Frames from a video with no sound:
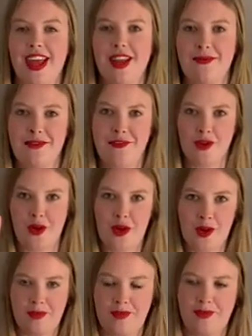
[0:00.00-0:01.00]
Number
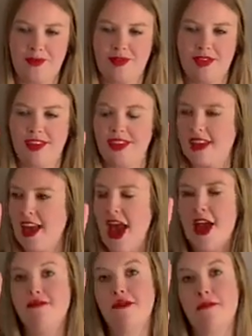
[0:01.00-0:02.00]
4,
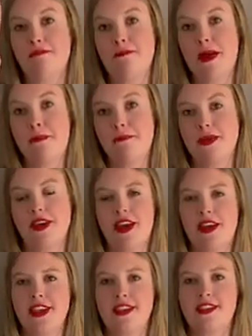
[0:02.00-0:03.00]
remember
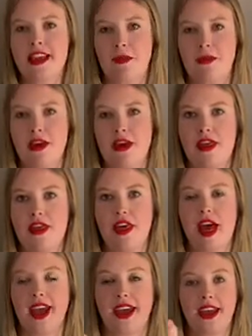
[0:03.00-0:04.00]
the Sabbath
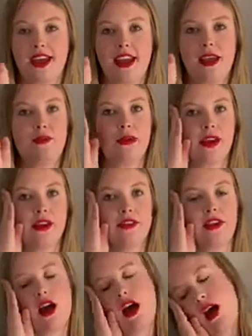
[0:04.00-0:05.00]
and keep it
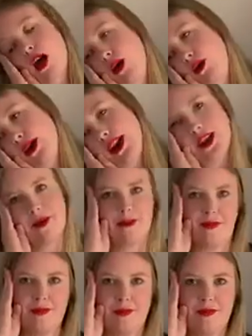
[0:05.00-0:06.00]
holy.
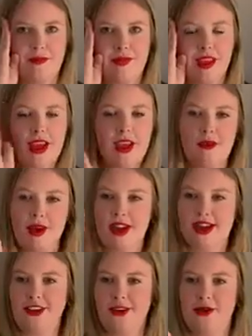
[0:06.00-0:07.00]
We're
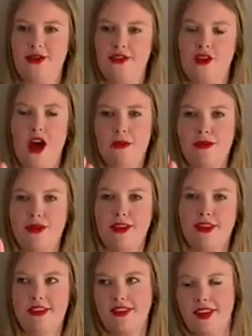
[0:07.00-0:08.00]
going to do stop,
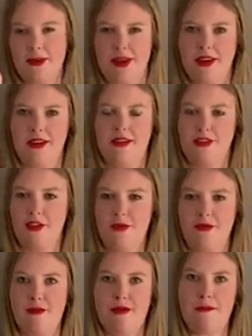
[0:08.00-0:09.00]
so that we
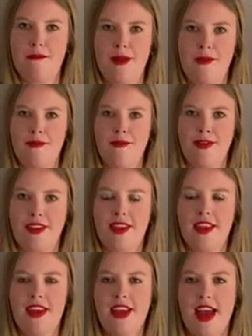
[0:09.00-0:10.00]
stop, remember,
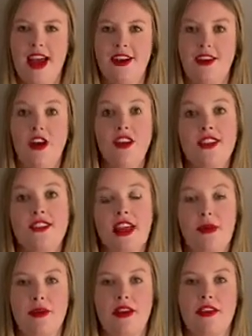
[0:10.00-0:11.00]
and on the
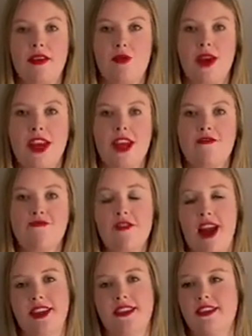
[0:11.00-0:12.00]
Sabbath we
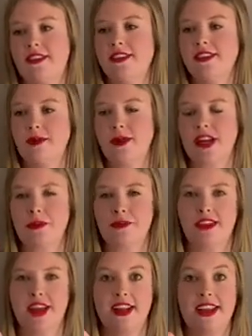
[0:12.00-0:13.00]
rest. So we're going to
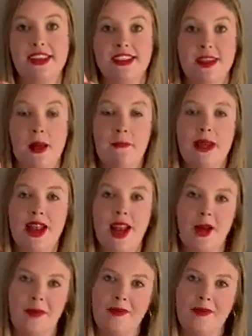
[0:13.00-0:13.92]
pretend this is a pillow.